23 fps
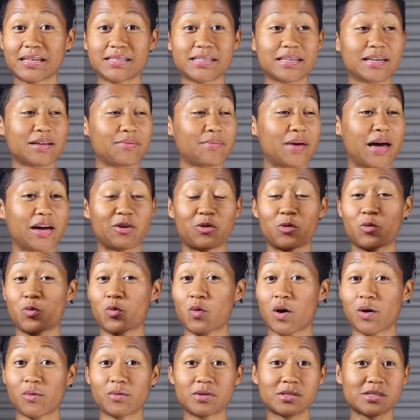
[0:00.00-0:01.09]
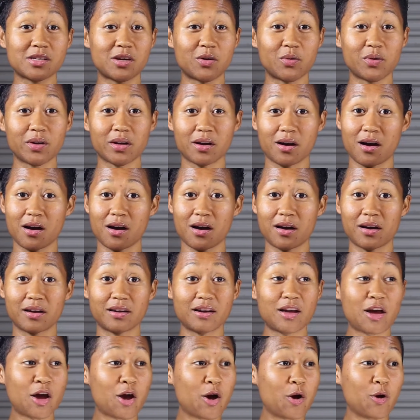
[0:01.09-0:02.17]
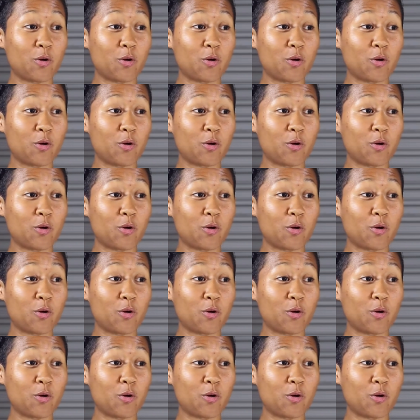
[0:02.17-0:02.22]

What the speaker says: it didn't matter what was going on,